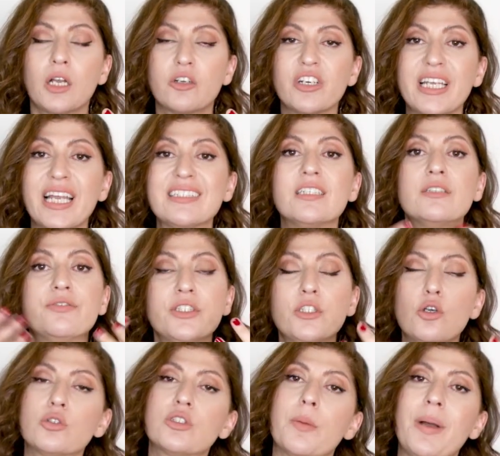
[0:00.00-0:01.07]
created
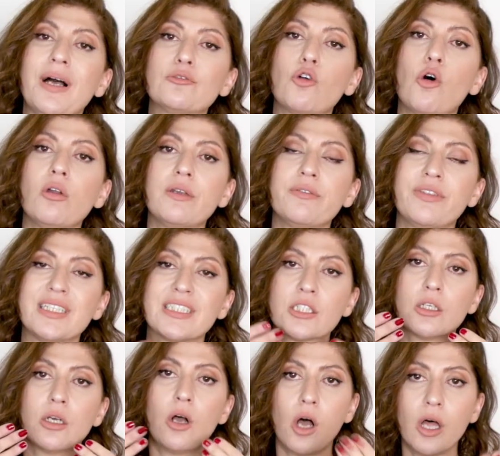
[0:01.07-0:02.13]
videos about all of
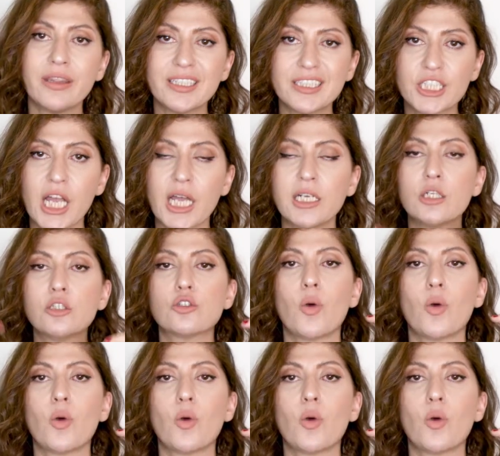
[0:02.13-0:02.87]
this on the channel.